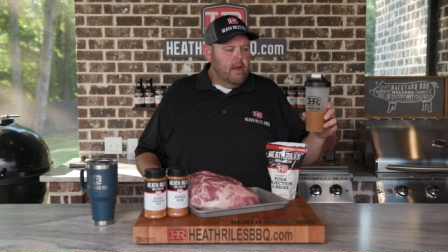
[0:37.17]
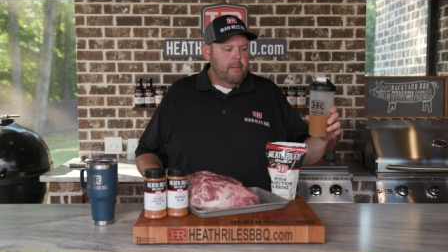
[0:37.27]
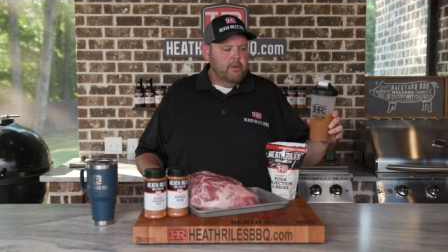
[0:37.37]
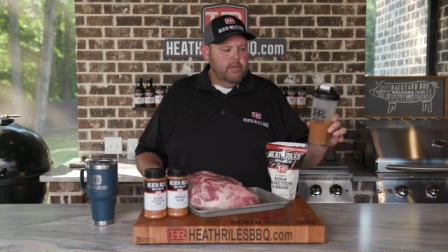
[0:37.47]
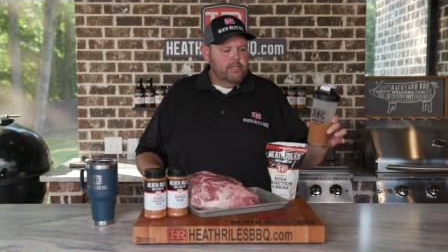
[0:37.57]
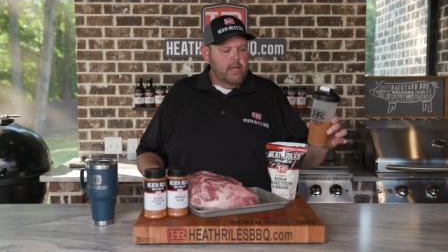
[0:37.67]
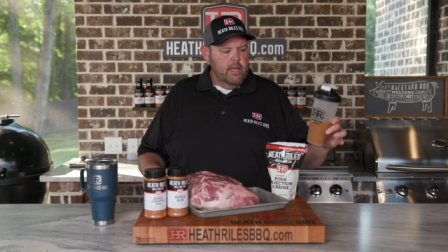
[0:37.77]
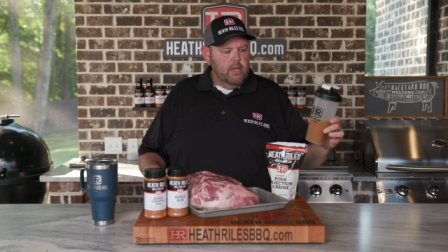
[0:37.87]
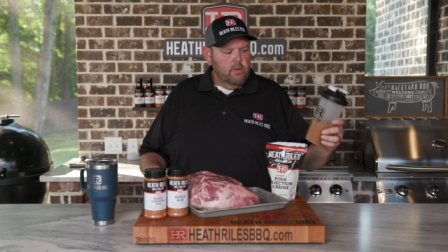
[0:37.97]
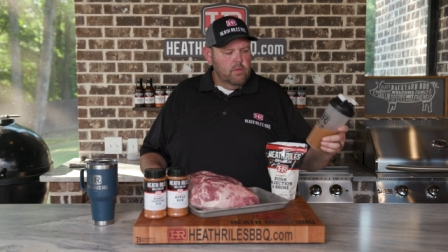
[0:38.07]
Now I'm gonna
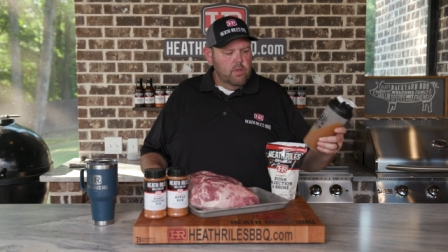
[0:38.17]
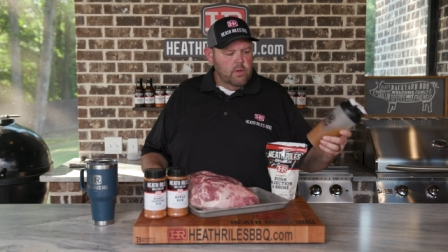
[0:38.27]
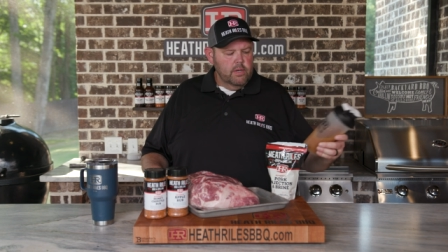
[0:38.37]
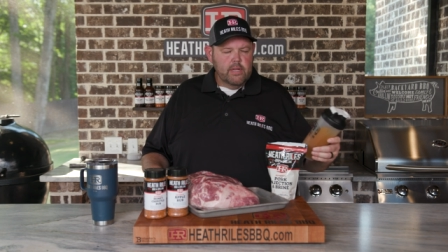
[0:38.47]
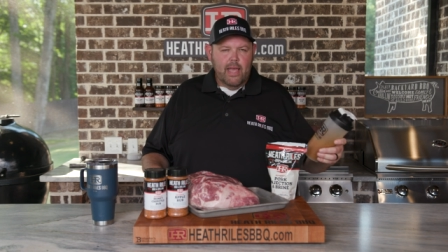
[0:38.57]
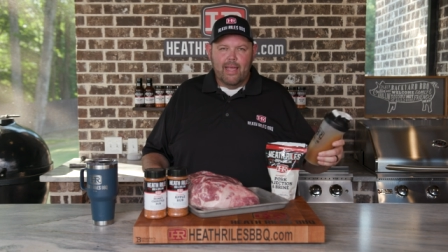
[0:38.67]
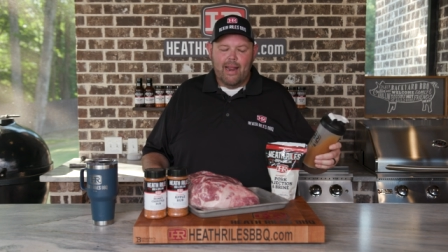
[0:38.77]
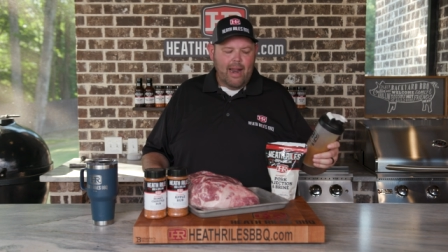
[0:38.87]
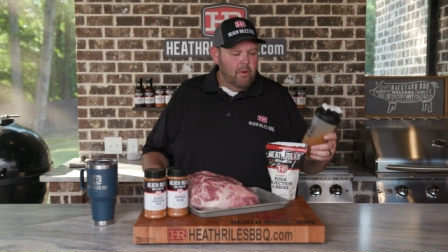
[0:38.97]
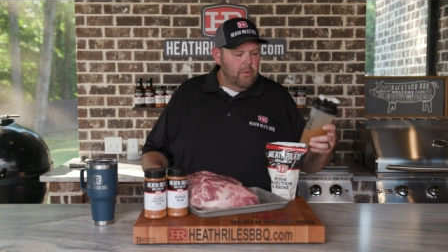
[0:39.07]
tell you, you can
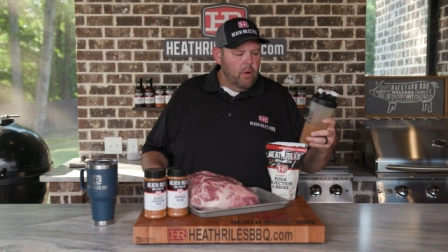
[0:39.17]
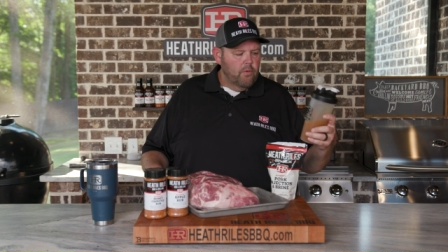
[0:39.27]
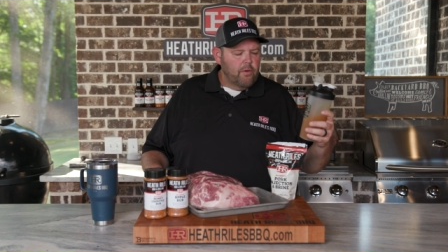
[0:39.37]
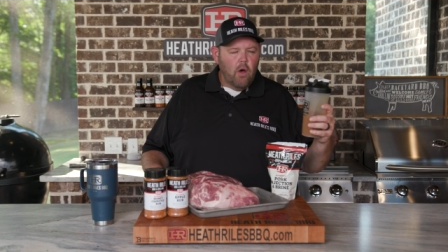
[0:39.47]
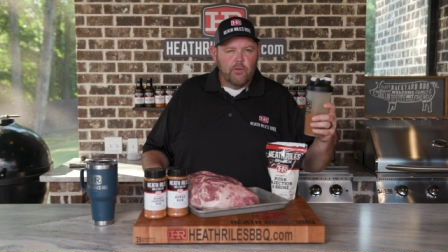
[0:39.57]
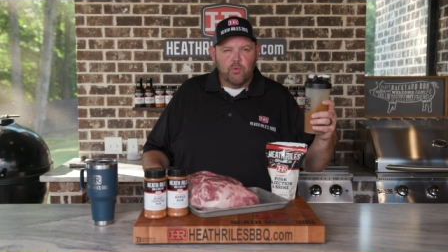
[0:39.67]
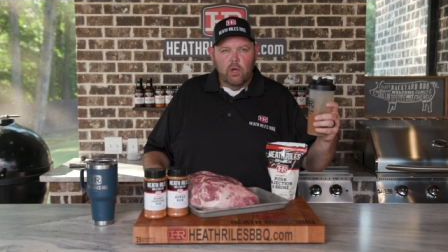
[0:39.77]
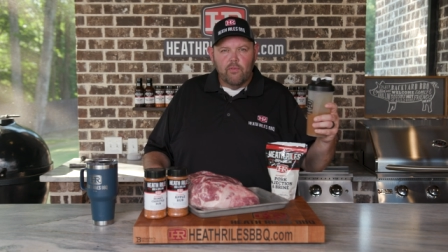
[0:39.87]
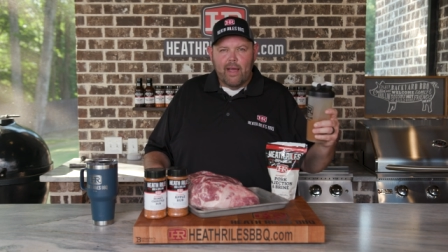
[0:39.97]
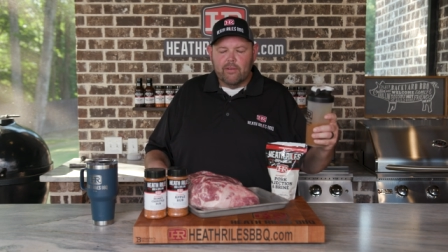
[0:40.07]
take, and I don't know if all
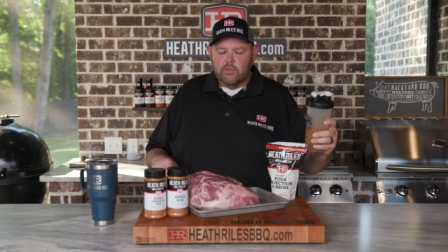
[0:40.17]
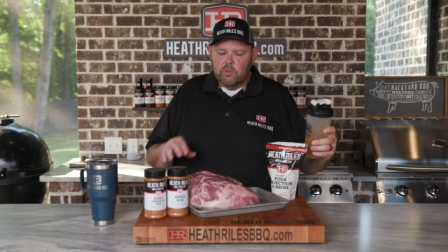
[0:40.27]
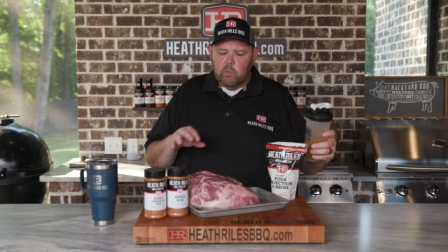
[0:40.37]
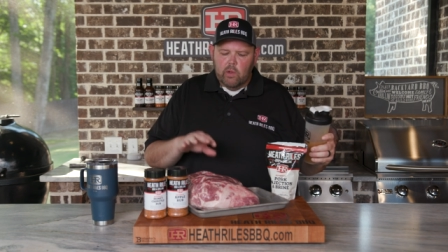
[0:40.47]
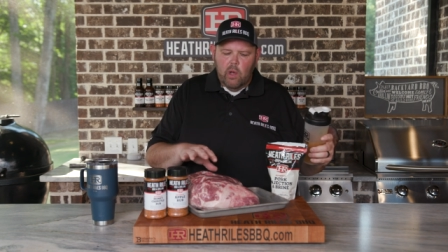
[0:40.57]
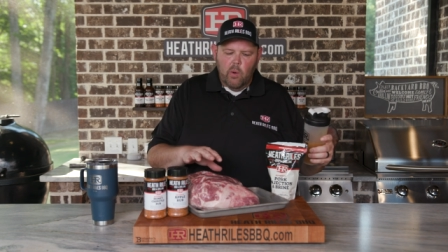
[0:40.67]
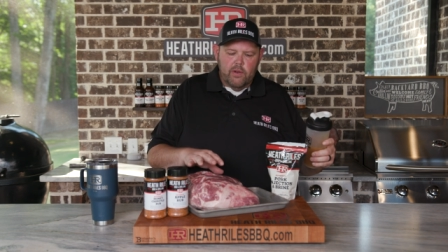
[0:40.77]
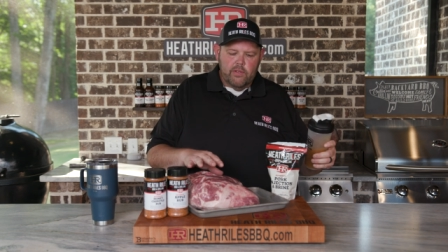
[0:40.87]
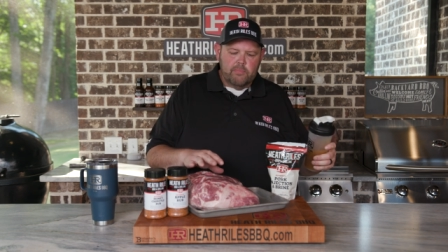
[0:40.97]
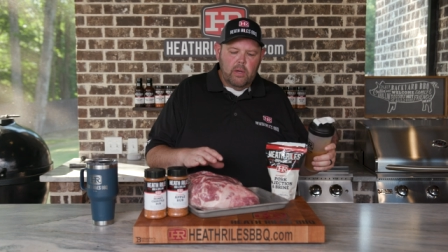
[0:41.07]
12 ounces will go
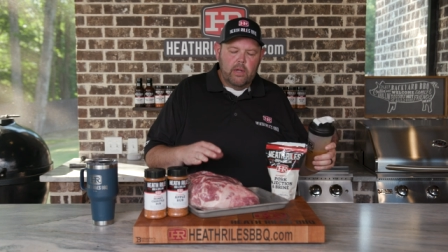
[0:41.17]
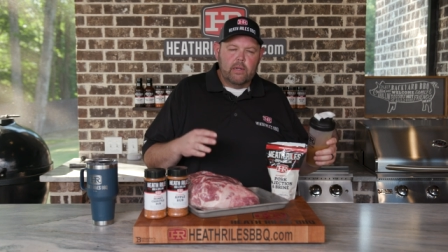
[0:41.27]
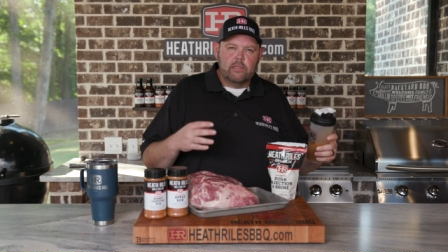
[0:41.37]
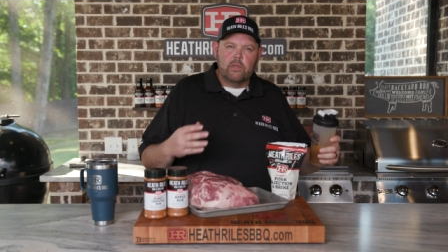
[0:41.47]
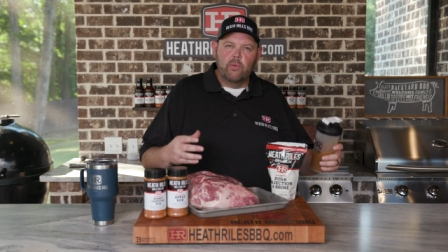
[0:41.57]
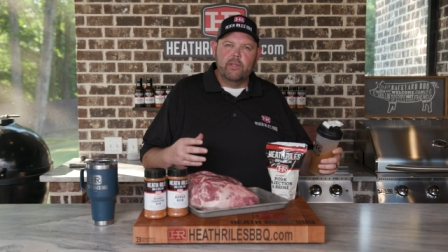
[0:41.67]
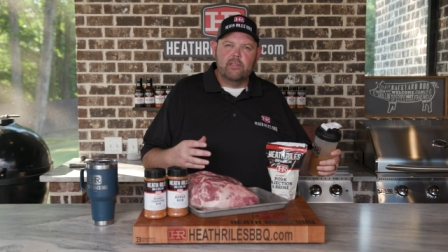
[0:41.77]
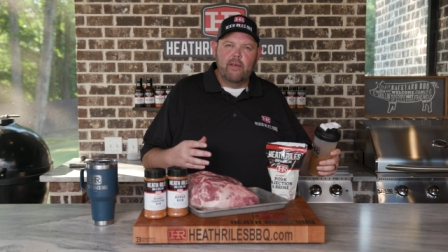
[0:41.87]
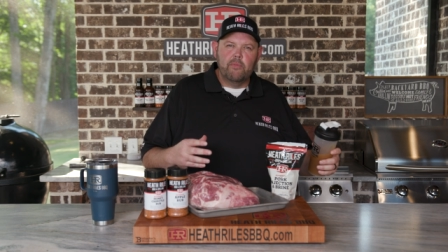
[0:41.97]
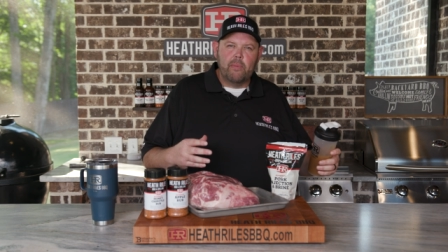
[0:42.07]
into this butt because it's only
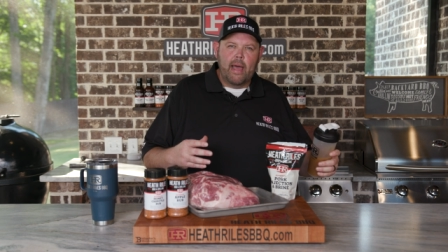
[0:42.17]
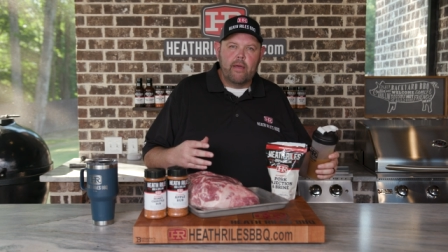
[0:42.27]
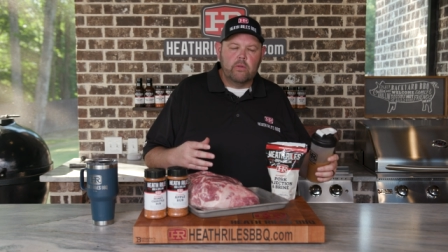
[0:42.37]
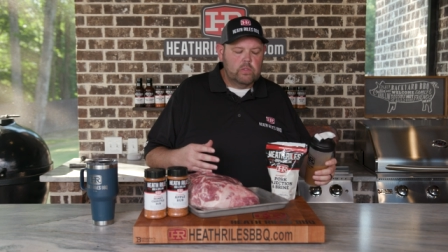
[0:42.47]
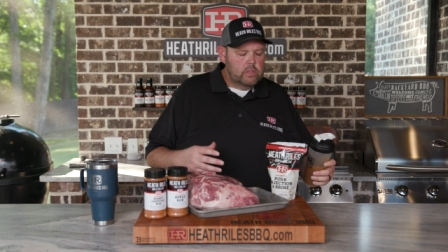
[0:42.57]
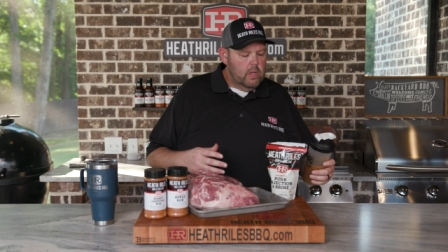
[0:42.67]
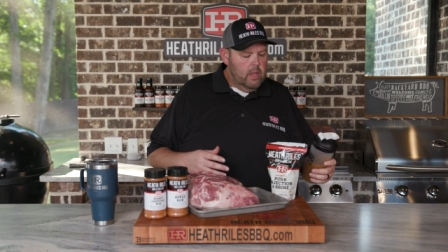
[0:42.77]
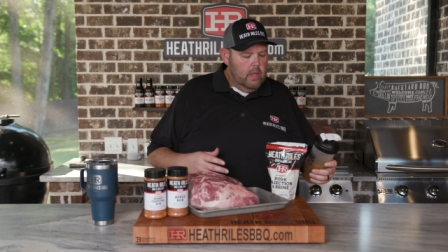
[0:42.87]
seven pounds.